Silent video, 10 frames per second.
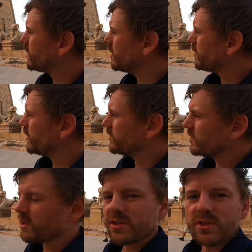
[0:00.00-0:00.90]
Um, and the
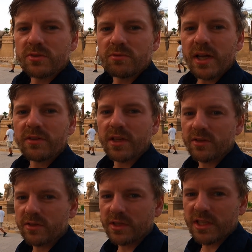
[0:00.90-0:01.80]
guys who ran
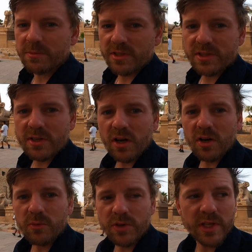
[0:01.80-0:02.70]
that new kingdom at the
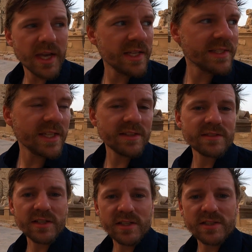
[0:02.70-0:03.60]
start were the
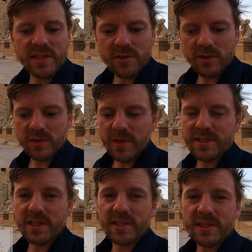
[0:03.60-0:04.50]
18th dynasty, who are
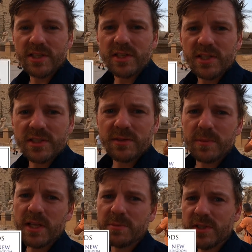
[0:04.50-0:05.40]
basically essentially a,
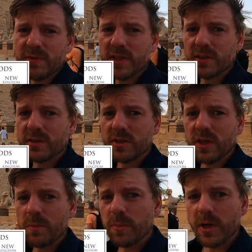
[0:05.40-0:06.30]
a specific, you
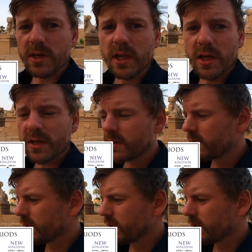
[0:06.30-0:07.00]
know, bloodline.